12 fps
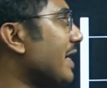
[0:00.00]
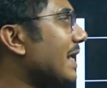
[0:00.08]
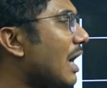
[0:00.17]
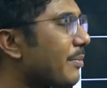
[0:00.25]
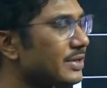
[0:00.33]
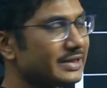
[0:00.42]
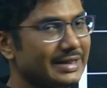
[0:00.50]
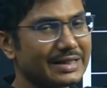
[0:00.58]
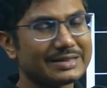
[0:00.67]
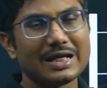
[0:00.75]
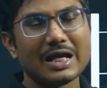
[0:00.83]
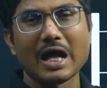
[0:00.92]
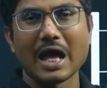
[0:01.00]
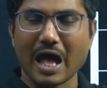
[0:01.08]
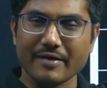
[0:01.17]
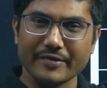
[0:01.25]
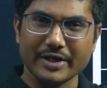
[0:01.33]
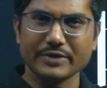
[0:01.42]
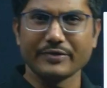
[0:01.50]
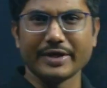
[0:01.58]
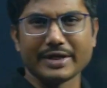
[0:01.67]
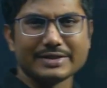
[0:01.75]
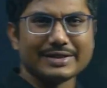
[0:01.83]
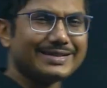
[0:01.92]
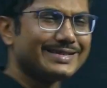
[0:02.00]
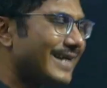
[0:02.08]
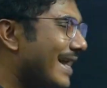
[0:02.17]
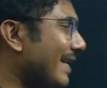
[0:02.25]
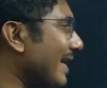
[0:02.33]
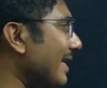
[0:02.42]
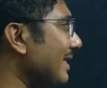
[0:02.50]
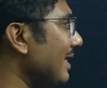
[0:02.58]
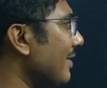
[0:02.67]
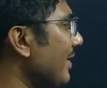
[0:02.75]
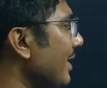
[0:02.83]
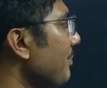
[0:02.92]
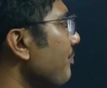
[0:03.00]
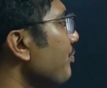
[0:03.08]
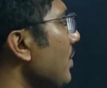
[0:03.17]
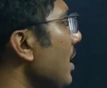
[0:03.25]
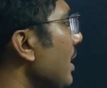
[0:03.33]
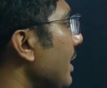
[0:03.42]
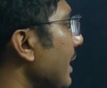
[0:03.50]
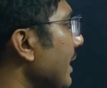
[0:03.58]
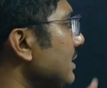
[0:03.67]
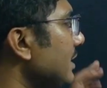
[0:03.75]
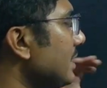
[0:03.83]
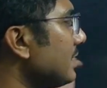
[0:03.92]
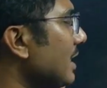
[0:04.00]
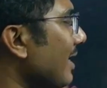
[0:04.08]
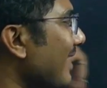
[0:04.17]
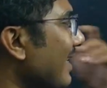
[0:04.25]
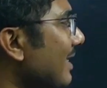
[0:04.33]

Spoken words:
and capacitance. Average weightage is 10 and 11. Next is current